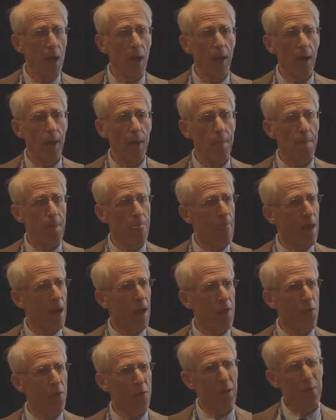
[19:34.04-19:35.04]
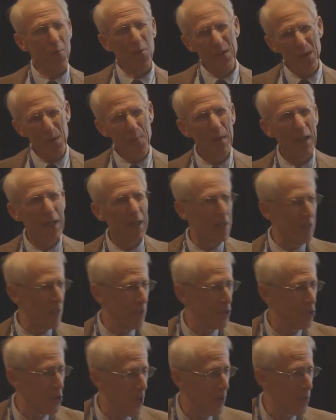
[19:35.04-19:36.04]
I thought, well, they're being a
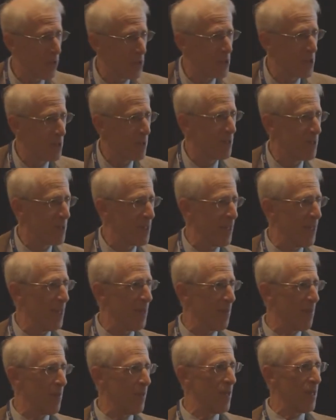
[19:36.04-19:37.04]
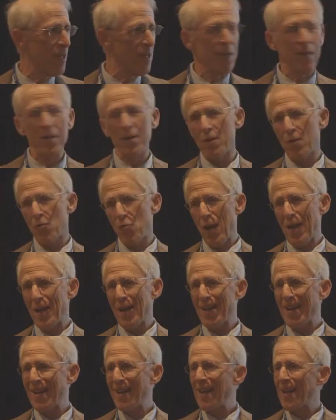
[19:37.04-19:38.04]
little generous to him in
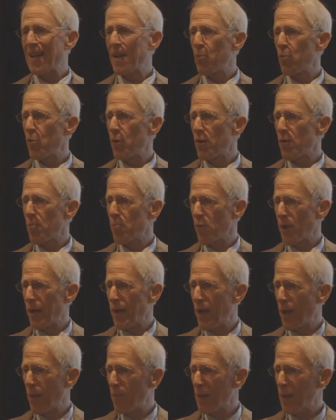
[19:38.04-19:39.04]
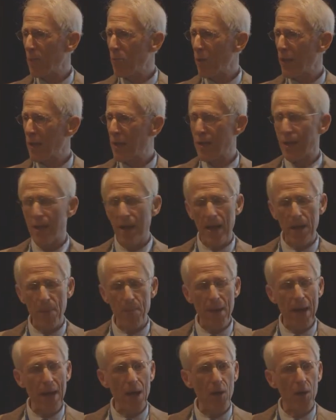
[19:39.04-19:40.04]
crediting him with helping bring that
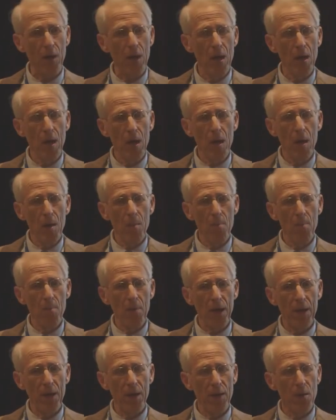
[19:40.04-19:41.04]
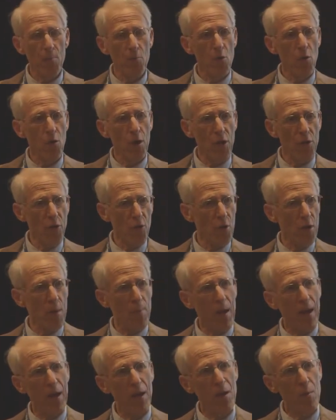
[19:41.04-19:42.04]
about. But the more I thought
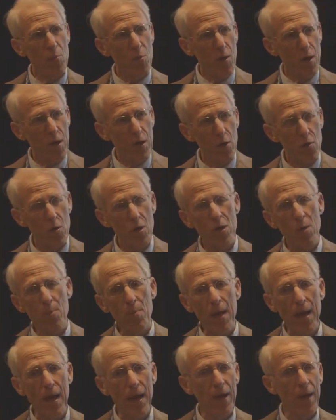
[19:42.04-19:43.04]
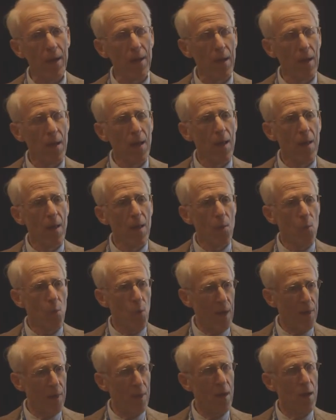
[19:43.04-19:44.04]
about it, and the more I learned about it,
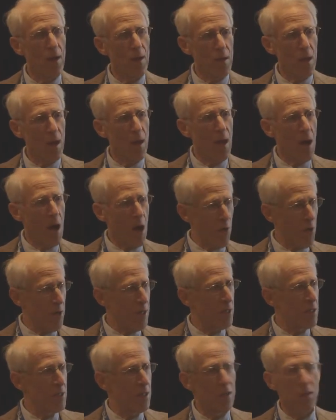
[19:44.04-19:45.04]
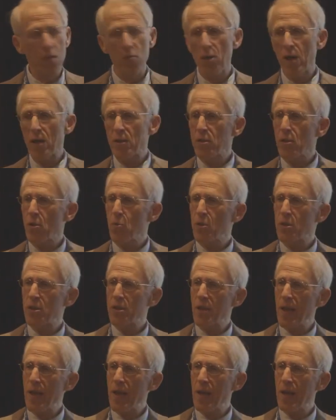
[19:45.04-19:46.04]
what Arias and Carazo were
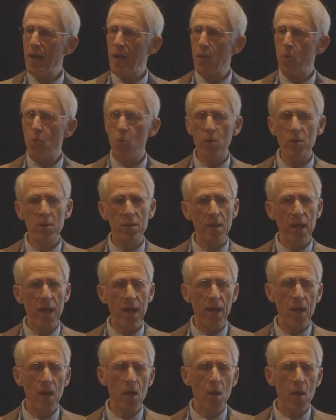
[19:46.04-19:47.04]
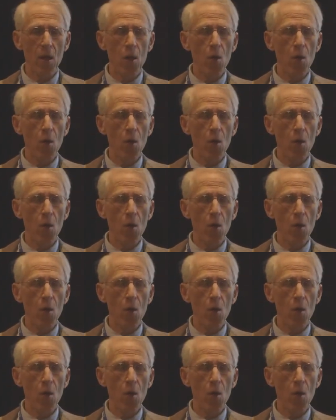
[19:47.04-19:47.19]
saying was that